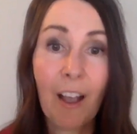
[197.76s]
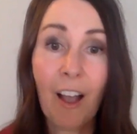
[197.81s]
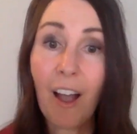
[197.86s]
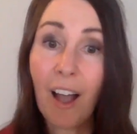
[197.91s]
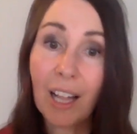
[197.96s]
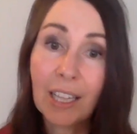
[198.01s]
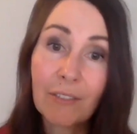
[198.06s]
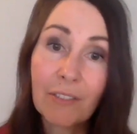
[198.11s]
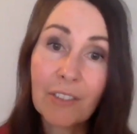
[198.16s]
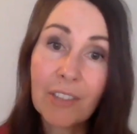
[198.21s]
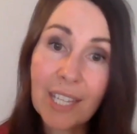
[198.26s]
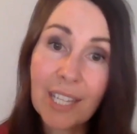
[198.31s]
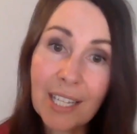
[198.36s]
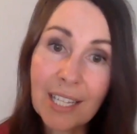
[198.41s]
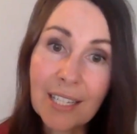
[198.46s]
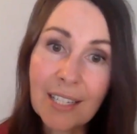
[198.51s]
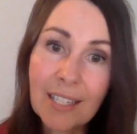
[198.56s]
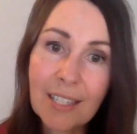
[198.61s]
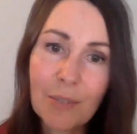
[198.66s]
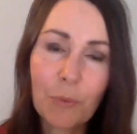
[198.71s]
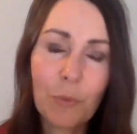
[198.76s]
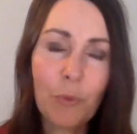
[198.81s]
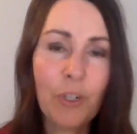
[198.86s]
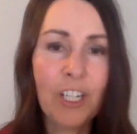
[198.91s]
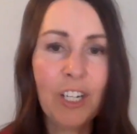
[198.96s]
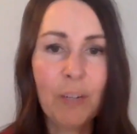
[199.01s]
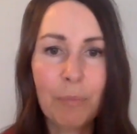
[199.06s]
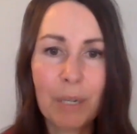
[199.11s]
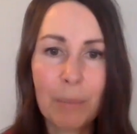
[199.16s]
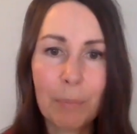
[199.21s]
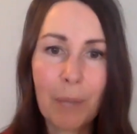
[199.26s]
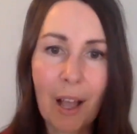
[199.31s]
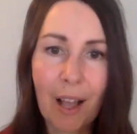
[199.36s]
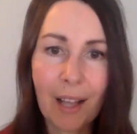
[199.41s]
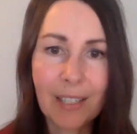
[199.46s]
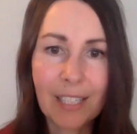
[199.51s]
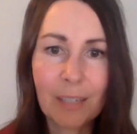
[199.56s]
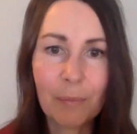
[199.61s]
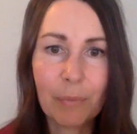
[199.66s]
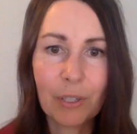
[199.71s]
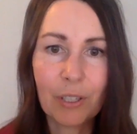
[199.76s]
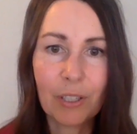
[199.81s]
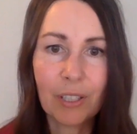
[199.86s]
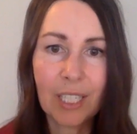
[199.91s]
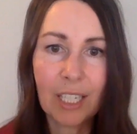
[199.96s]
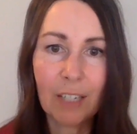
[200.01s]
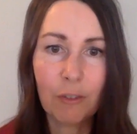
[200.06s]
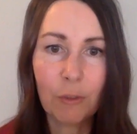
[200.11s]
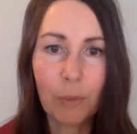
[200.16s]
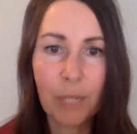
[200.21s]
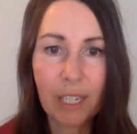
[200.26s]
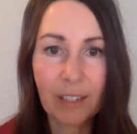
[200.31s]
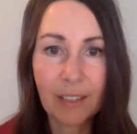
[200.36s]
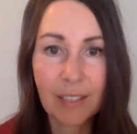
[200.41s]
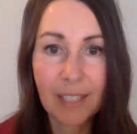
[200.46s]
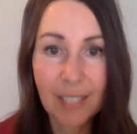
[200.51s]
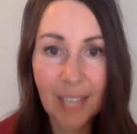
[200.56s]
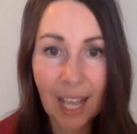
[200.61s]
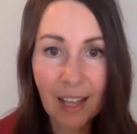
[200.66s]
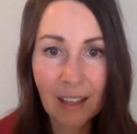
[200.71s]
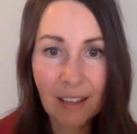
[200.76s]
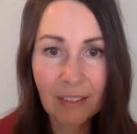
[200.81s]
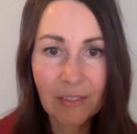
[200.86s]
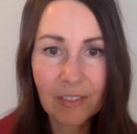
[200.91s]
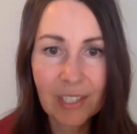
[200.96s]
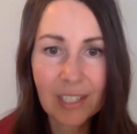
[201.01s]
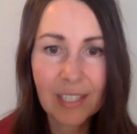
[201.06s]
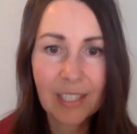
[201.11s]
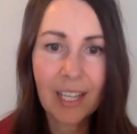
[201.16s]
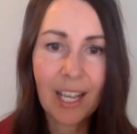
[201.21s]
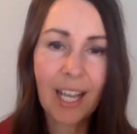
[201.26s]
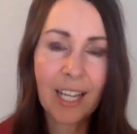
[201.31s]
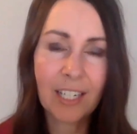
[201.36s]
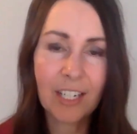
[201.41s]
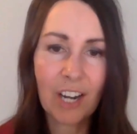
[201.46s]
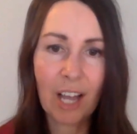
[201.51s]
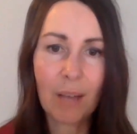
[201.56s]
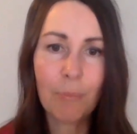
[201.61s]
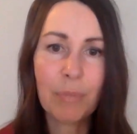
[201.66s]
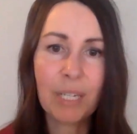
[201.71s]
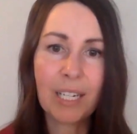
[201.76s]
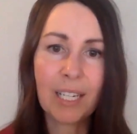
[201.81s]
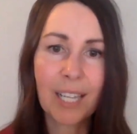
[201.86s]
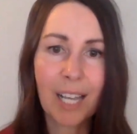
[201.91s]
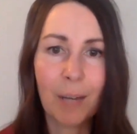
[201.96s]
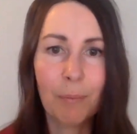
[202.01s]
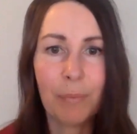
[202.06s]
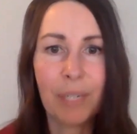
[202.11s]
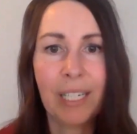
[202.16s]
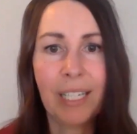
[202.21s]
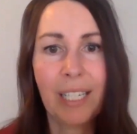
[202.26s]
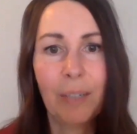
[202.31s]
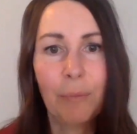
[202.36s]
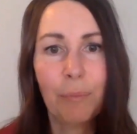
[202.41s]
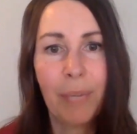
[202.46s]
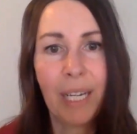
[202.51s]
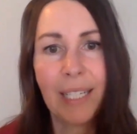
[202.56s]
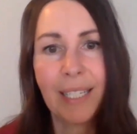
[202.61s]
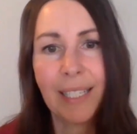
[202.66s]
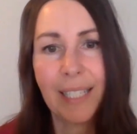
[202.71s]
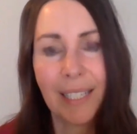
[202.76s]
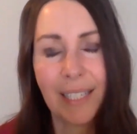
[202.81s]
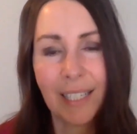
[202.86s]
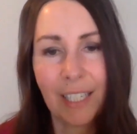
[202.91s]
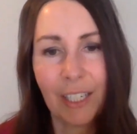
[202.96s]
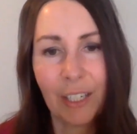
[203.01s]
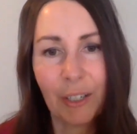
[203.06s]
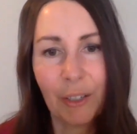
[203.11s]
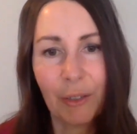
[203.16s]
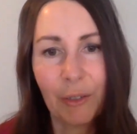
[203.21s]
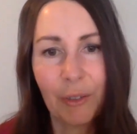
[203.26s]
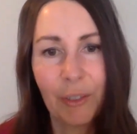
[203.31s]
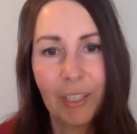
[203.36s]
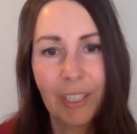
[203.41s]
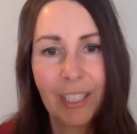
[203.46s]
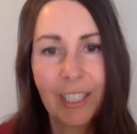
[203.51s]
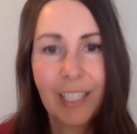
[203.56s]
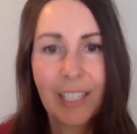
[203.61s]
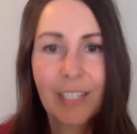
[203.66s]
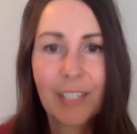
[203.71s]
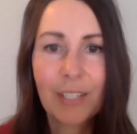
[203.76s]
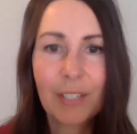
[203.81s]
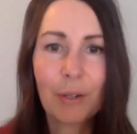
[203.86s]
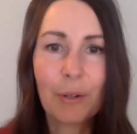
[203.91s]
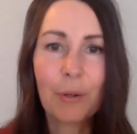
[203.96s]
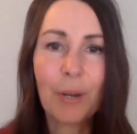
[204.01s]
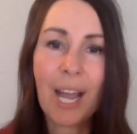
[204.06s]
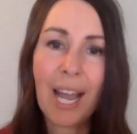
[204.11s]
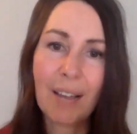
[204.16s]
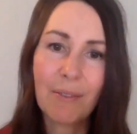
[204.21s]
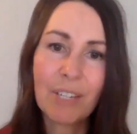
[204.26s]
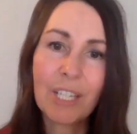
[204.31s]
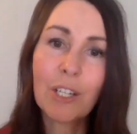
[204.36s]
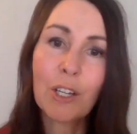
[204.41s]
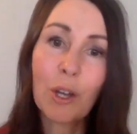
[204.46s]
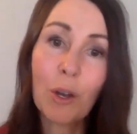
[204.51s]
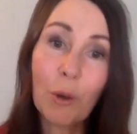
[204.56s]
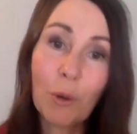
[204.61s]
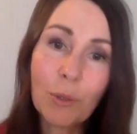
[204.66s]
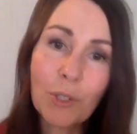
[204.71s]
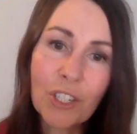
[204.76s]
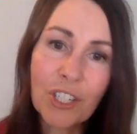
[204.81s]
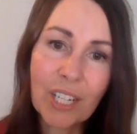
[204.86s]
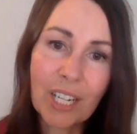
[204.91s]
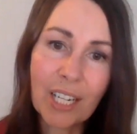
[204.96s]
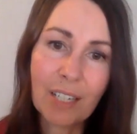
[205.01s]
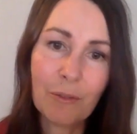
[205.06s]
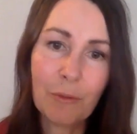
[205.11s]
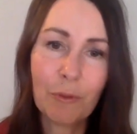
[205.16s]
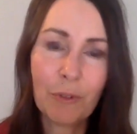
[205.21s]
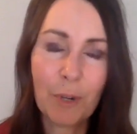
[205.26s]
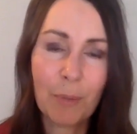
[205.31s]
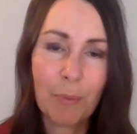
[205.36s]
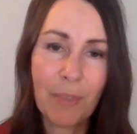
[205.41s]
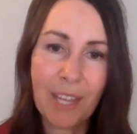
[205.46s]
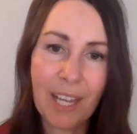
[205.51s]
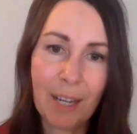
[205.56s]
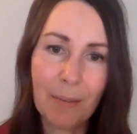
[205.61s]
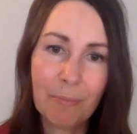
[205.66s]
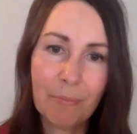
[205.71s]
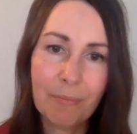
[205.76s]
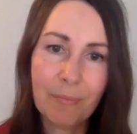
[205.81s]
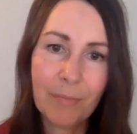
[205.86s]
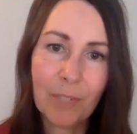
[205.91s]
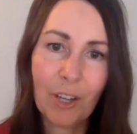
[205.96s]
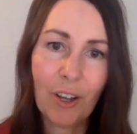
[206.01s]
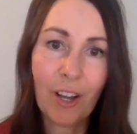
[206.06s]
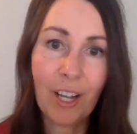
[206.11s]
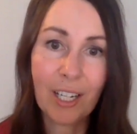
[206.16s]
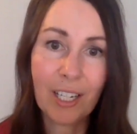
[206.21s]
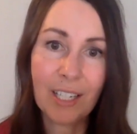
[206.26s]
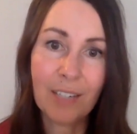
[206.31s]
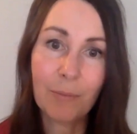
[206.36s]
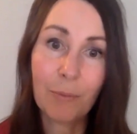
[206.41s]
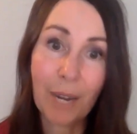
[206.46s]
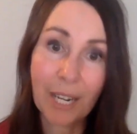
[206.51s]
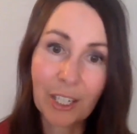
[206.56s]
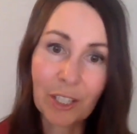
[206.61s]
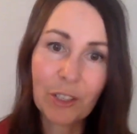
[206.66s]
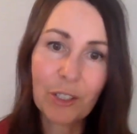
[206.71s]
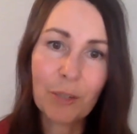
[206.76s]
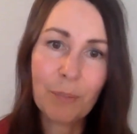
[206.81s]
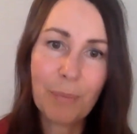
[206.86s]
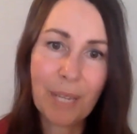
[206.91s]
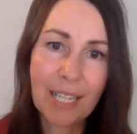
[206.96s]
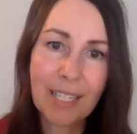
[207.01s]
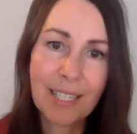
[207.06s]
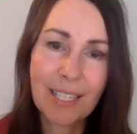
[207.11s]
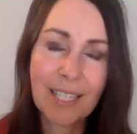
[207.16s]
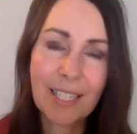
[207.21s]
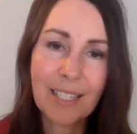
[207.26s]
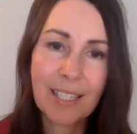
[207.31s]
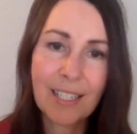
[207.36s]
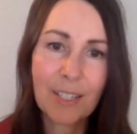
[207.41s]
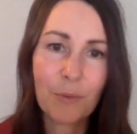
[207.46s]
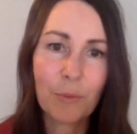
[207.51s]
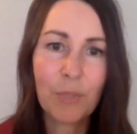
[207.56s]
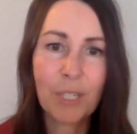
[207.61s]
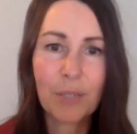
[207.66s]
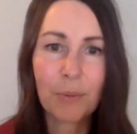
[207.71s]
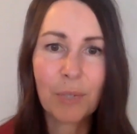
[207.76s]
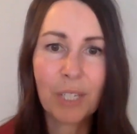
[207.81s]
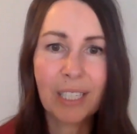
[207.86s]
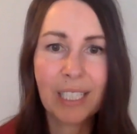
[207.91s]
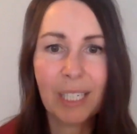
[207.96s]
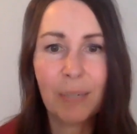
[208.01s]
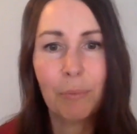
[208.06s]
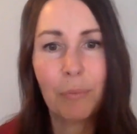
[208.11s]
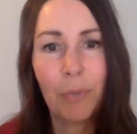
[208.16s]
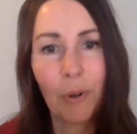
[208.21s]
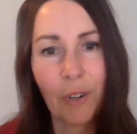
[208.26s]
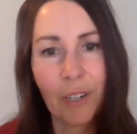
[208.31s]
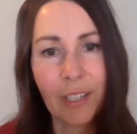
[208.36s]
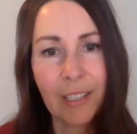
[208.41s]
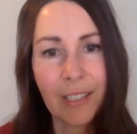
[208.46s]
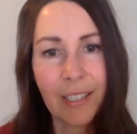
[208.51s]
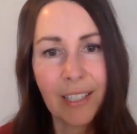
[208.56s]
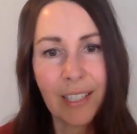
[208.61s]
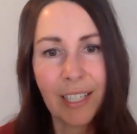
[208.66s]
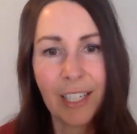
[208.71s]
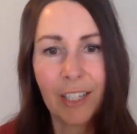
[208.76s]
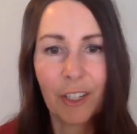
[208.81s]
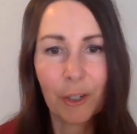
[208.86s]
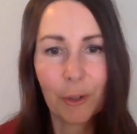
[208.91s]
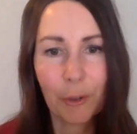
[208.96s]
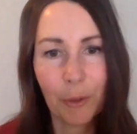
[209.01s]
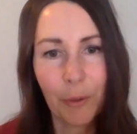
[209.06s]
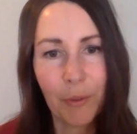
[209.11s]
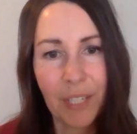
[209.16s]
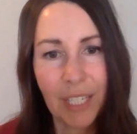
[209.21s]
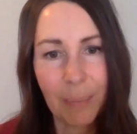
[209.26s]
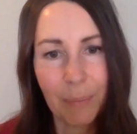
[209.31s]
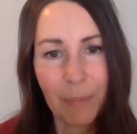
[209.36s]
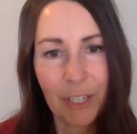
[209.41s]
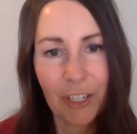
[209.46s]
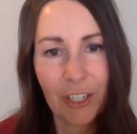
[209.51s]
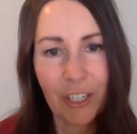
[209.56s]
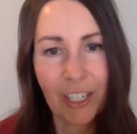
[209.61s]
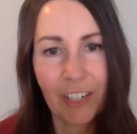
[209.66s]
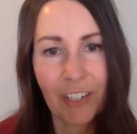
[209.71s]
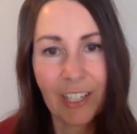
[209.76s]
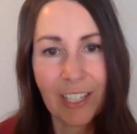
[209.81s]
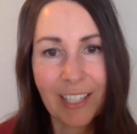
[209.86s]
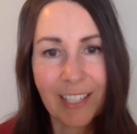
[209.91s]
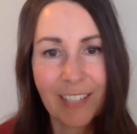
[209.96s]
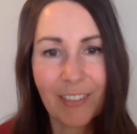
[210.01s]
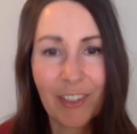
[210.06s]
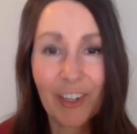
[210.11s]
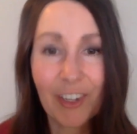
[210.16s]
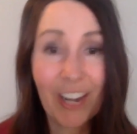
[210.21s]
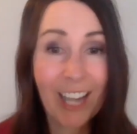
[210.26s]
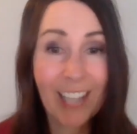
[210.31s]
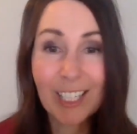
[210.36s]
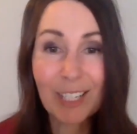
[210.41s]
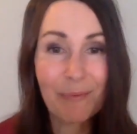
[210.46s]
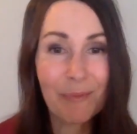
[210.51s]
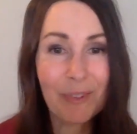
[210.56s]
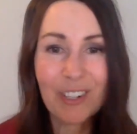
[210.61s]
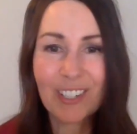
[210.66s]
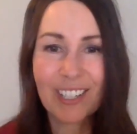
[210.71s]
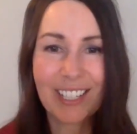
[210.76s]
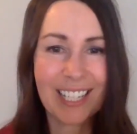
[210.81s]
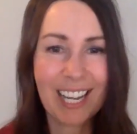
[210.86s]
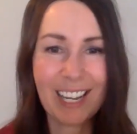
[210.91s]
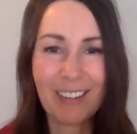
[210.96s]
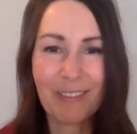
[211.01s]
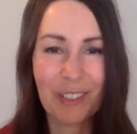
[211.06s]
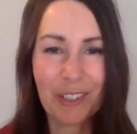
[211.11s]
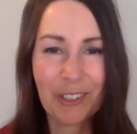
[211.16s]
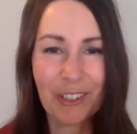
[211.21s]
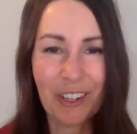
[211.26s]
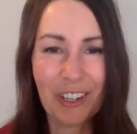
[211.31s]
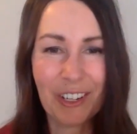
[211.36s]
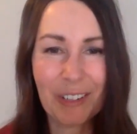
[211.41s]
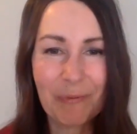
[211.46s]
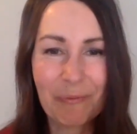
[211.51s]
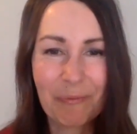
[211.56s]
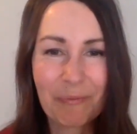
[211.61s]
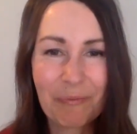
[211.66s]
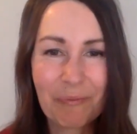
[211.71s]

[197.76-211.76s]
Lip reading: All of this wouldn't have been possible if we ourselves had not been accompanied by CCO. So having coaching from them on a regular basis was really important in our growth as missionaries. They're experts after all.